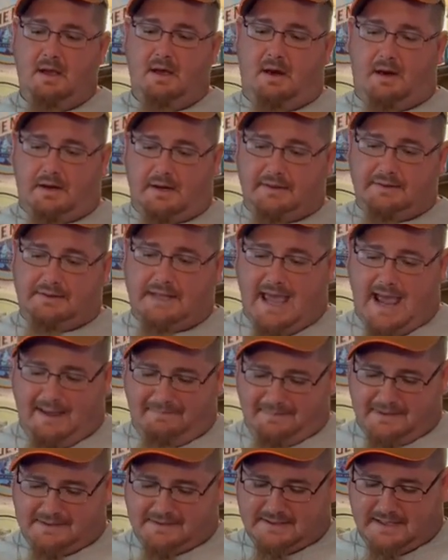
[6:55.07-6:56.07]
on
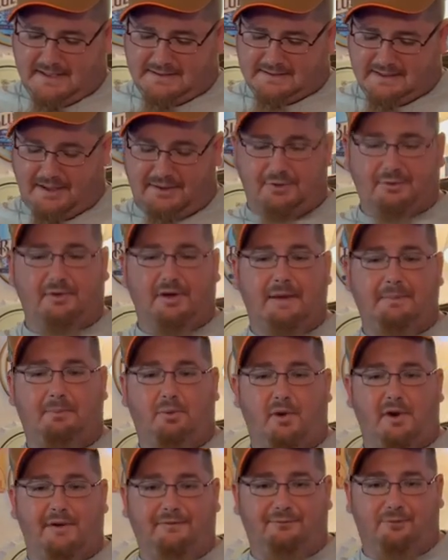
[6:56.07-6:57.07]
Untappd, this gets a
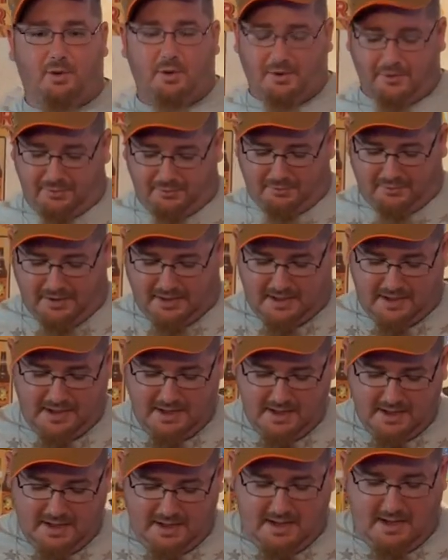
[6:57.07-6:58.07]
3.43
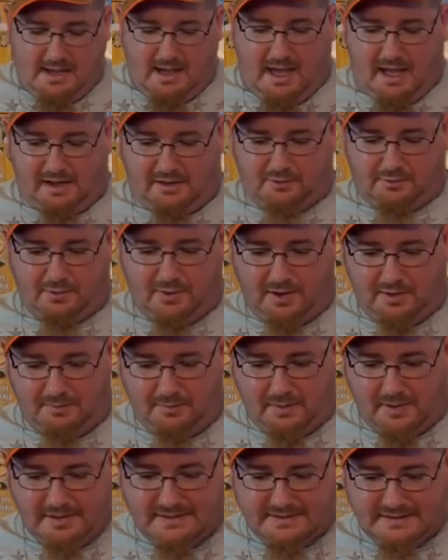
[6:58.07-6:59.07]
out of
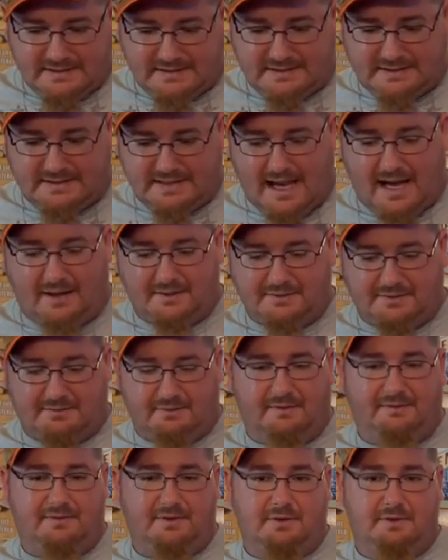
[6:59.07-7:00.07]
12.6 thousand
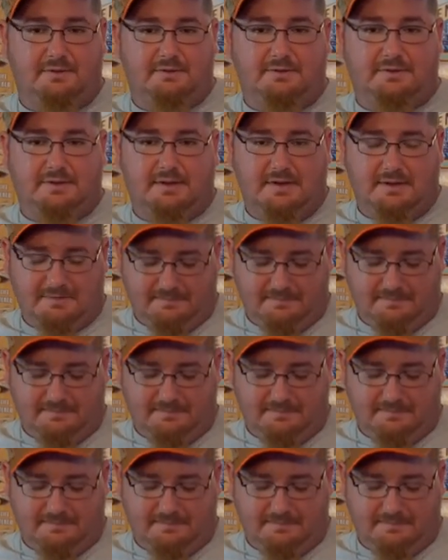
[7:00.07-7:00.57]
reviews.